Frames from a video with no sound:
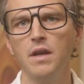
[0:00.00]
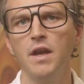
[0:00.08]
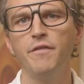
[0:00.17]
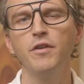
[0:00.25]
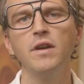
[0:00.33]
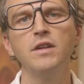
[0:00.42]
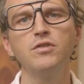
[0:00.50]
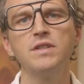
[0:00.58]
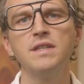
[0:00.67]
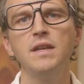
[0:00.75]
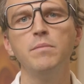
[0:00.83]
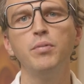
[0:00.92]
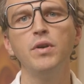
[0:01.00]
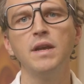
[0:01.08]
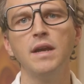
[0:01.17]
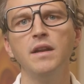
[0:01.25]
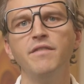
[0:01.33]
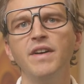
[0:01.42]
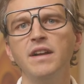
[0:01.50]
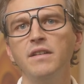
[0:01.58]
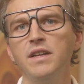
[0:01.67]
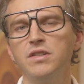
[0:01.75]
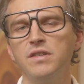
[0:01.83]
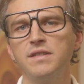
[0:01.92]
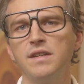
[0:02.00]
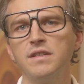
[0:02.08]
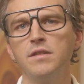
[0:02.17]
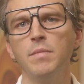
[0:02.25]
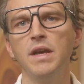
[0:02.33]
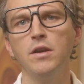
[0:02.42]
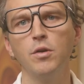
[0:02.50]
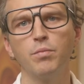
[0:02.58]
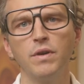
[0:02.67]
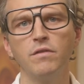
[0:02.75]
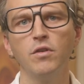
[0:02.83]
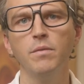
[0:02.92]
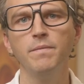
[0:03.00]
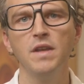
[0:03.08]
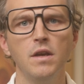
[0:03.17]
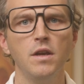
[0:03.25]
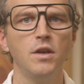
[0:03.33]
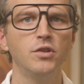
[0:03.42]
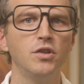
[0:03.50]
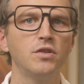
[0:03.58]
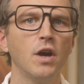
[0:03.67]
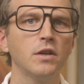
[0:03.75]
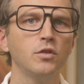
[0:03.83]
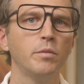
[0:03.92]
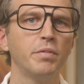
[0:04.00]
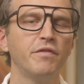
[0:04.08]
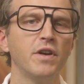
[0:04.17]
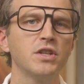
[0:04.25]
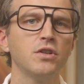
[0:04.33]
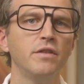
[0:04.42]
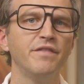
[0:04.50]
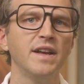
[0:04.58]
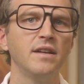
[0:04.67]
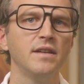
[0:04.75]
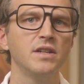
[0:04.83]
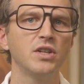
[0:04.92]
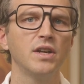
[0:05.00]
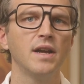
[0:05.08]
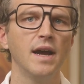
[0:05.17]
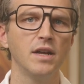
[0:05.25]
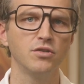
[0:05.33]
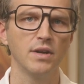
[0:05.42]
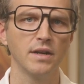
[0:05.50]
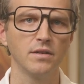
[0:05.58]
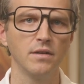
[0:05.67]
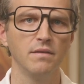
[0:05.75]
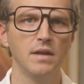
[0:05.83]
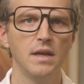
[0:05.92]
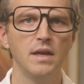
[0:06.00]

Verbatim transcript: If you're interested in putting in a ventilation system in your print room, you should talk to a professional ventilation contractor.